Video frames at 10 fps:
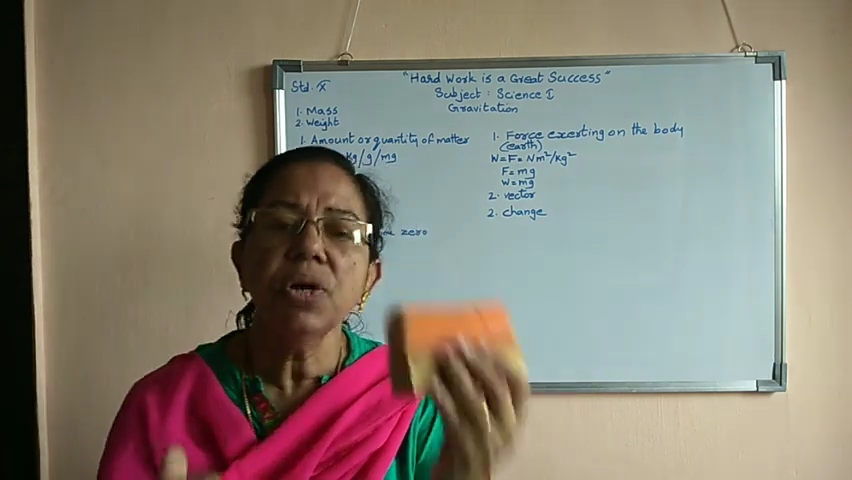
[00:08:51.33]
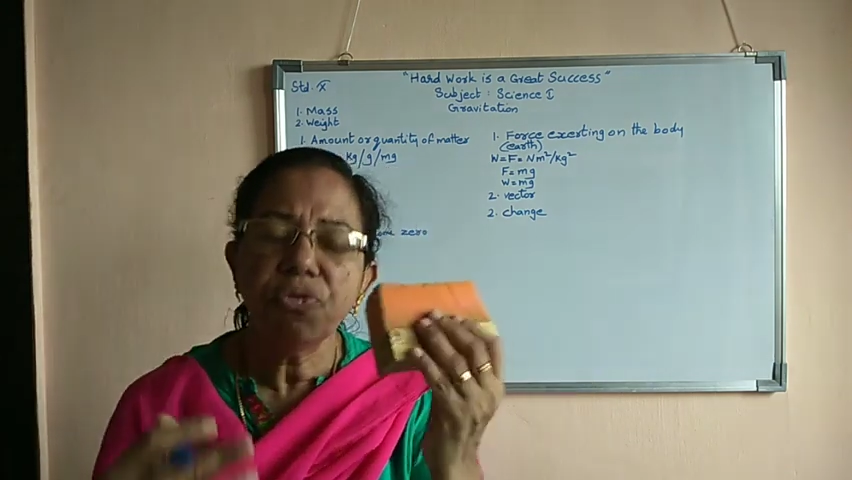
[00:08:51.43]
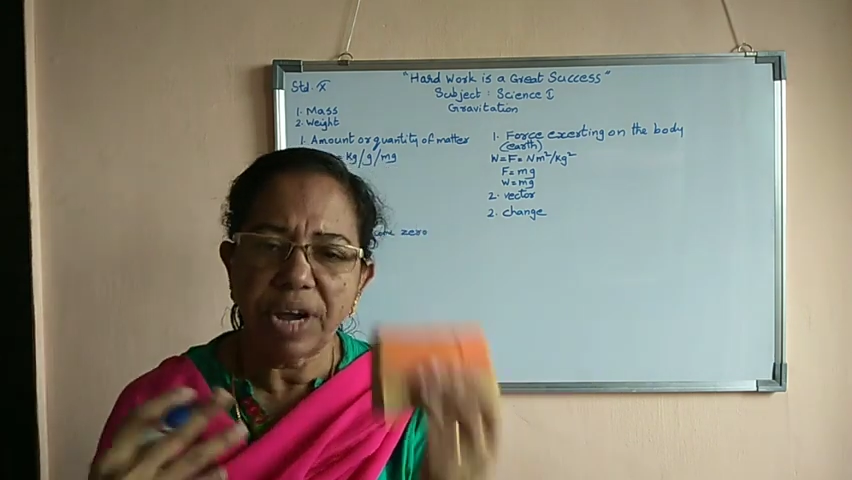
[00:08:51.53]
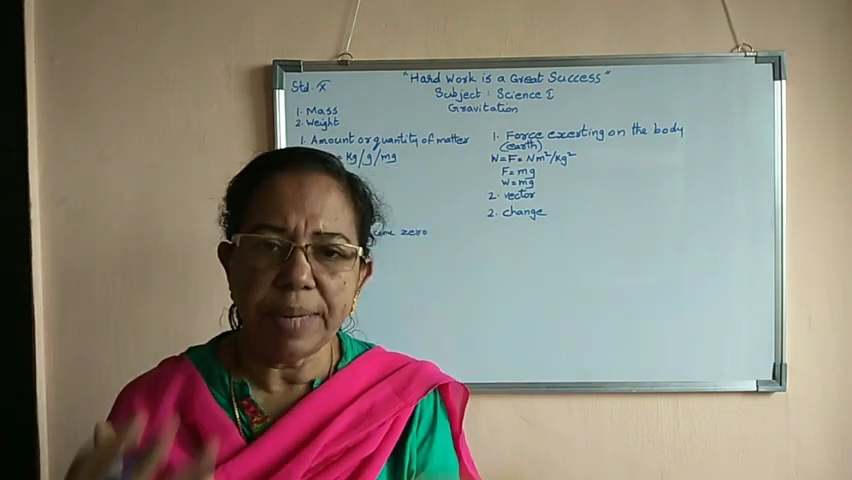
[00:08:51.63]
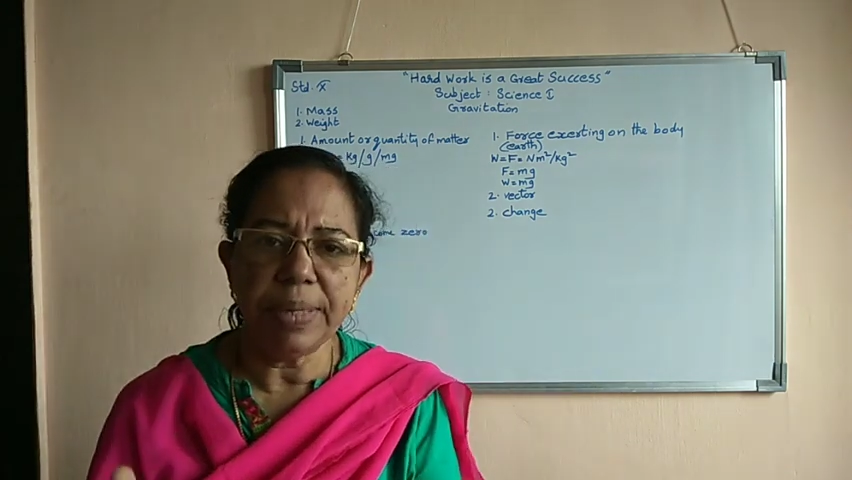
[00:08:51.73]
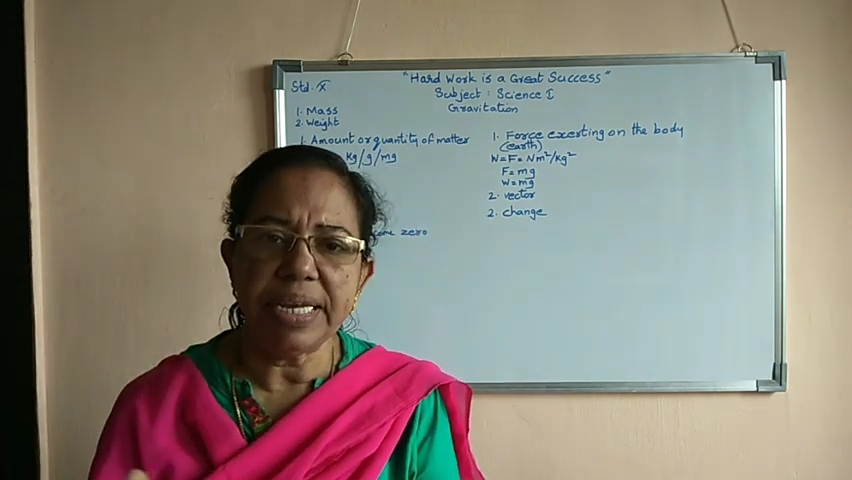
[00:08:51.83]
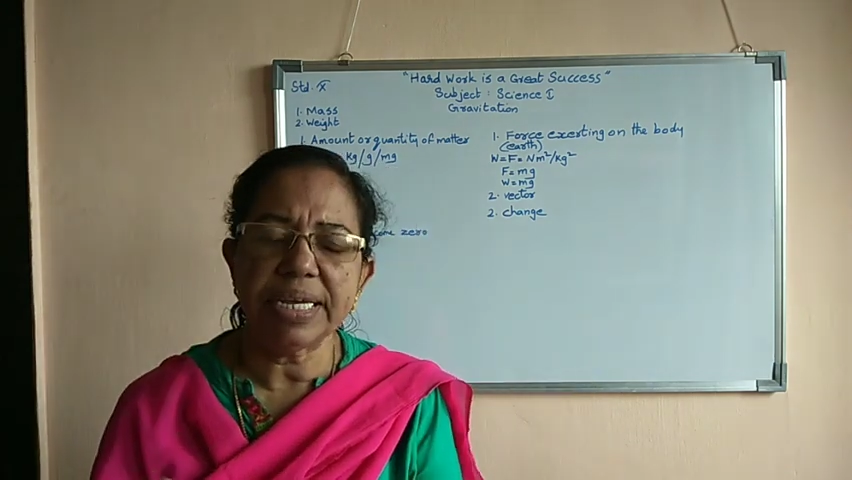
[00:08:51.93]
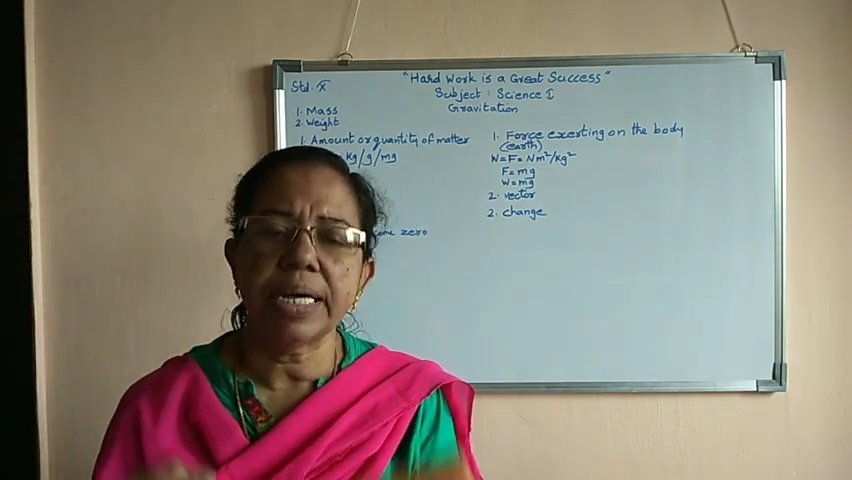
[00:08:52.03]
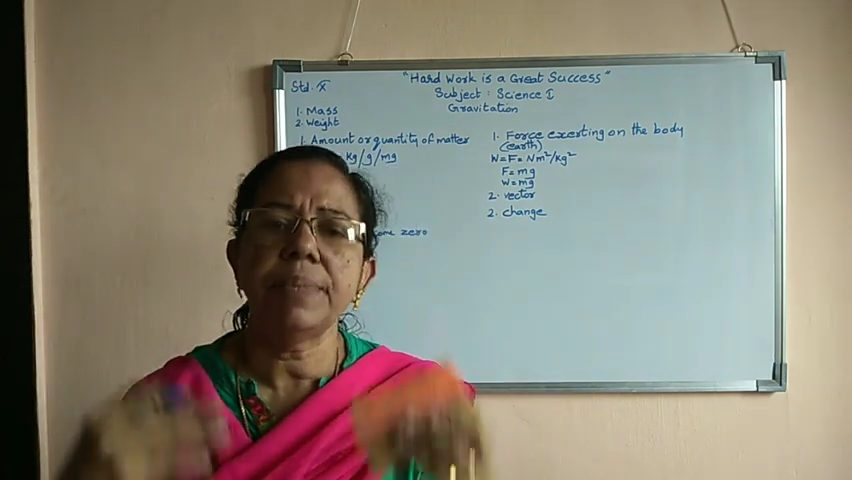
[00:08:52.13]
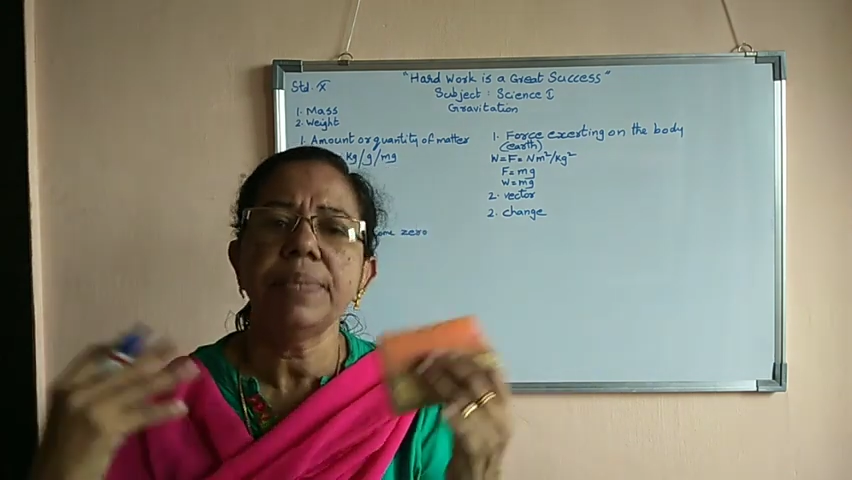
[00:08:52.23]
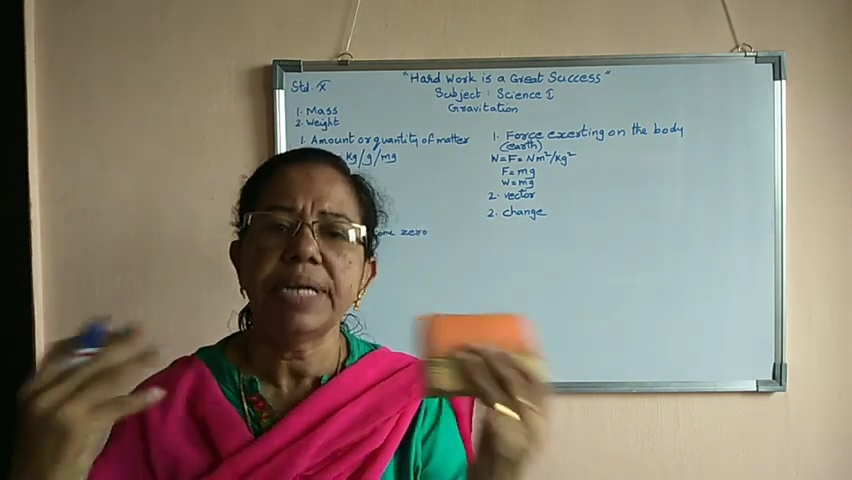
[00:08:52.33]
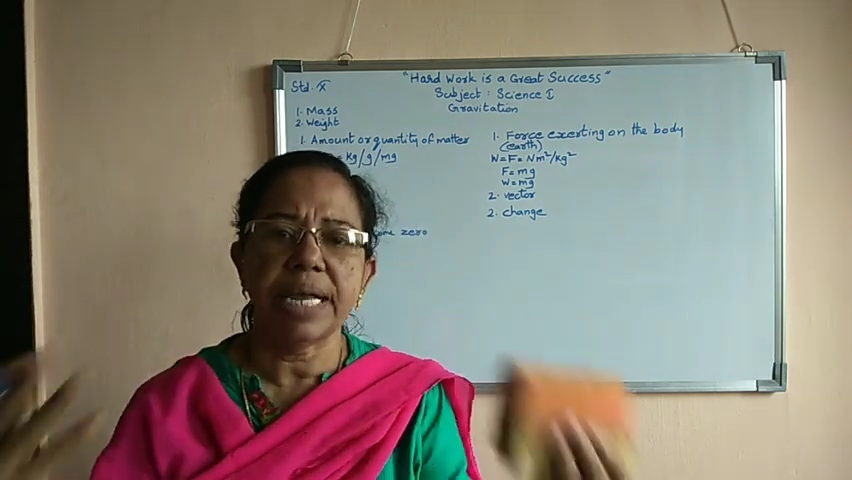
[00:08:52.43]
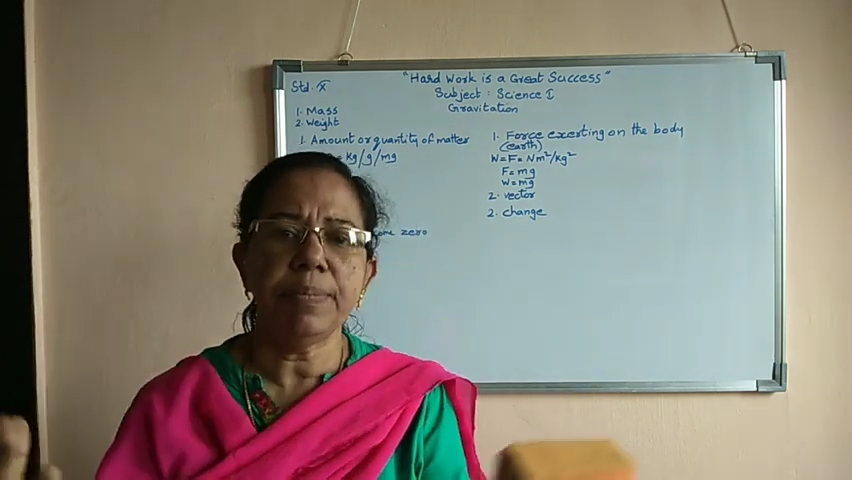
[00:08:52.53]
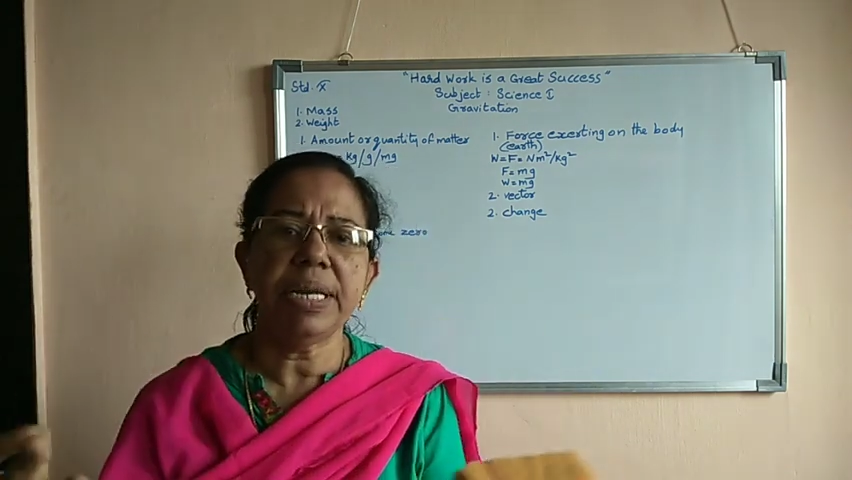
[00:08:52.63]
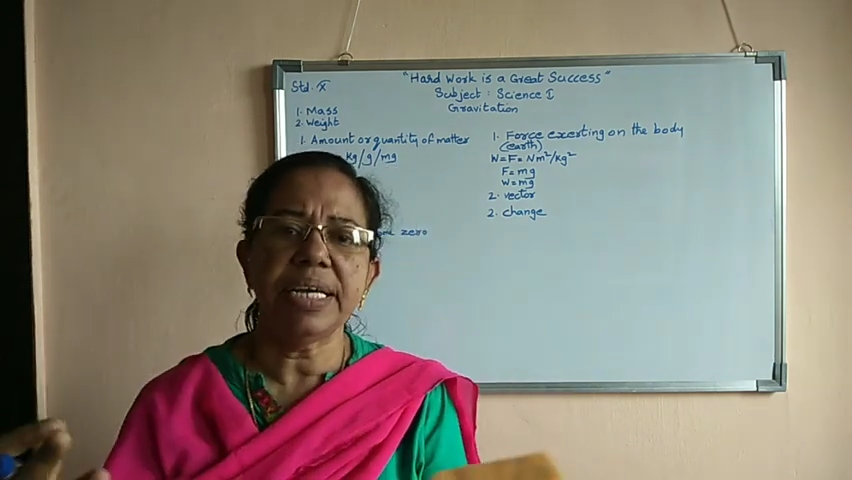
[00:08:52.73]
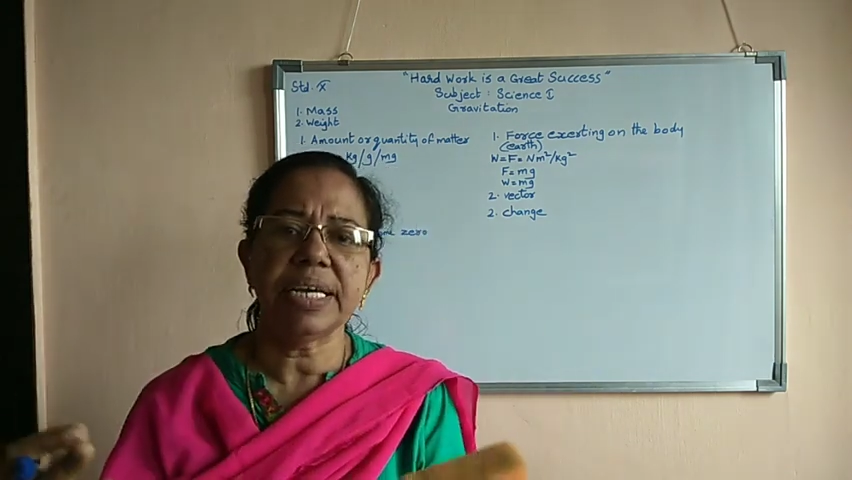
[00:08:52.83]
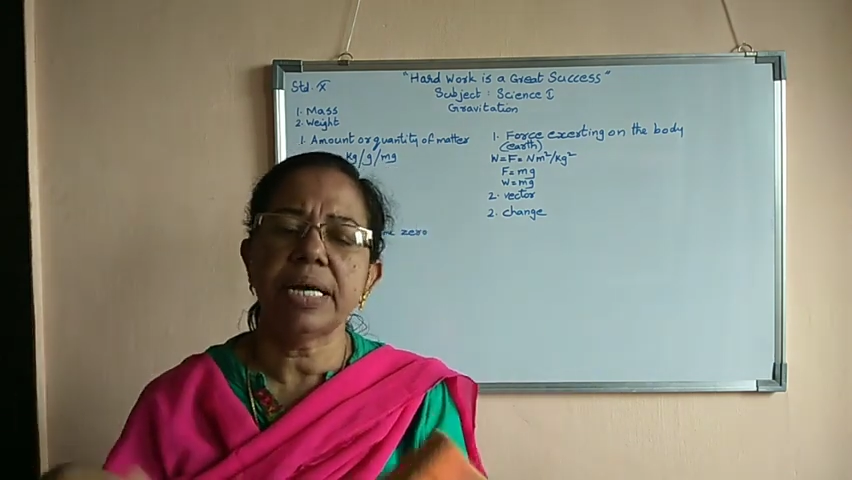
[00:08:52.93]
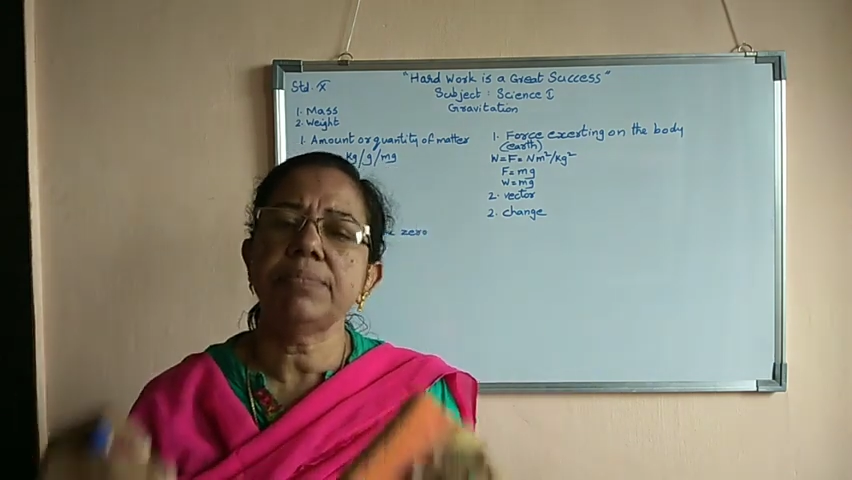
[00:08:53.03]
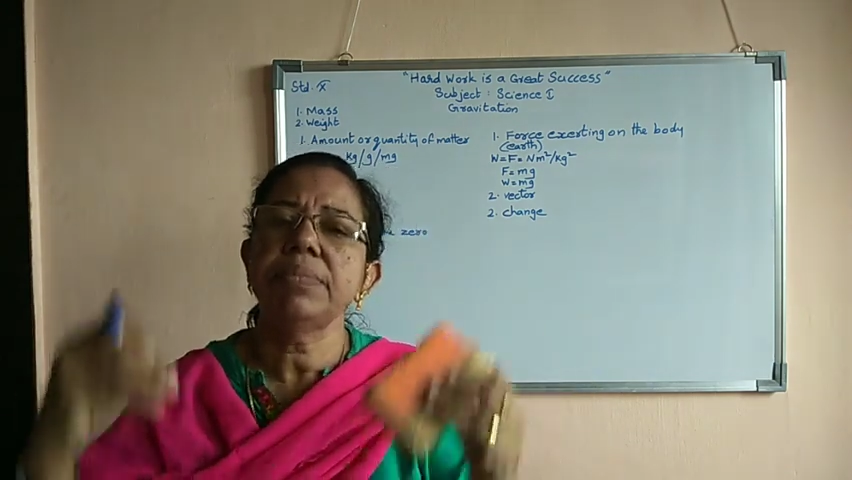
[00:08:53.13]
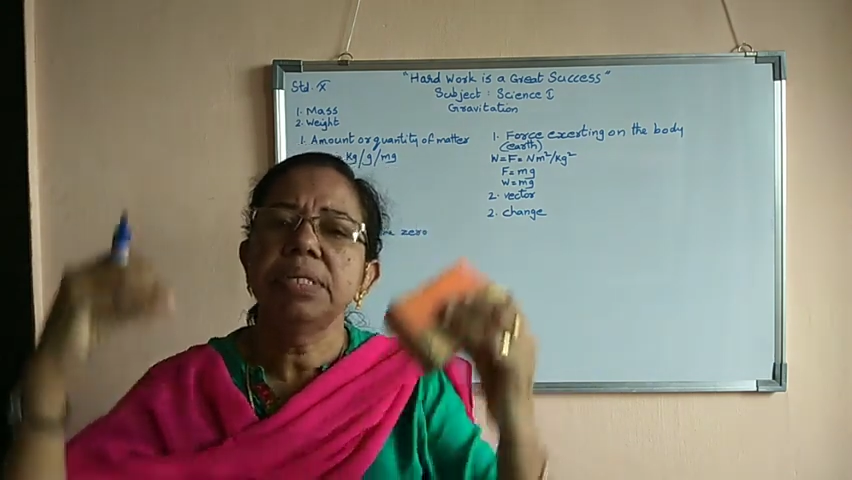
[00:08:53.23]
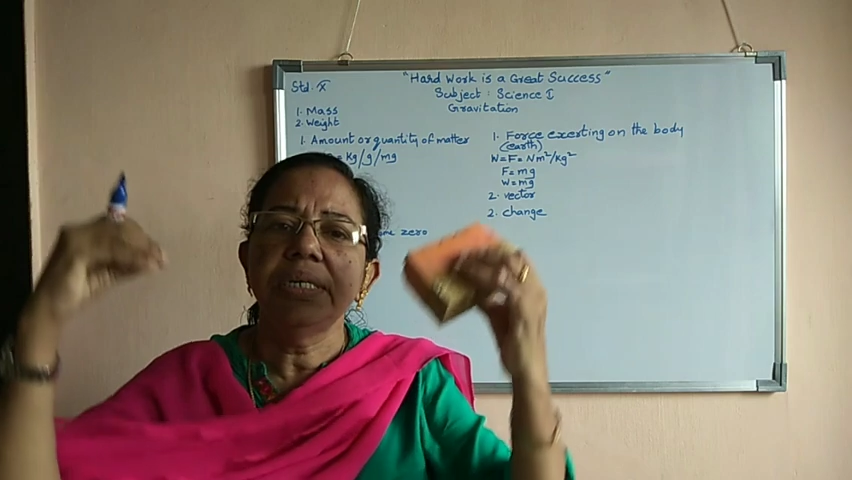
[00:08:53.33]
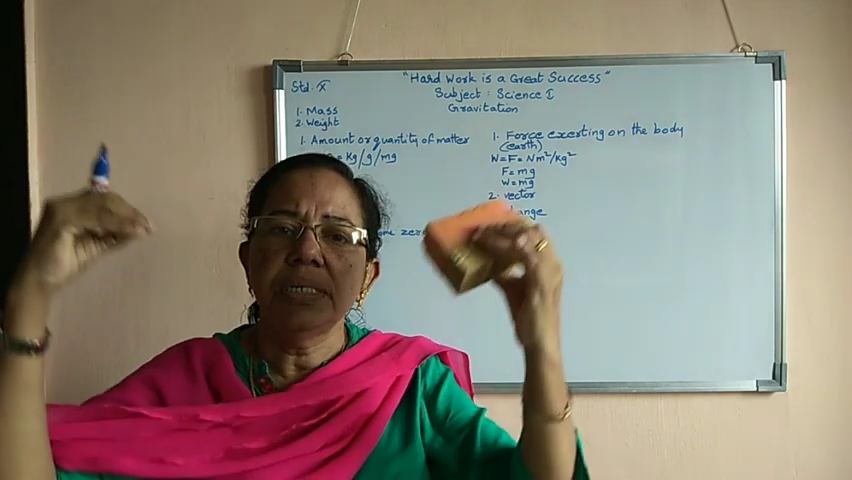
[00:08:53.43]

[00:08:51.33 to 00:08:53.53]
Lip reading: 5 milligram, 10 milligram,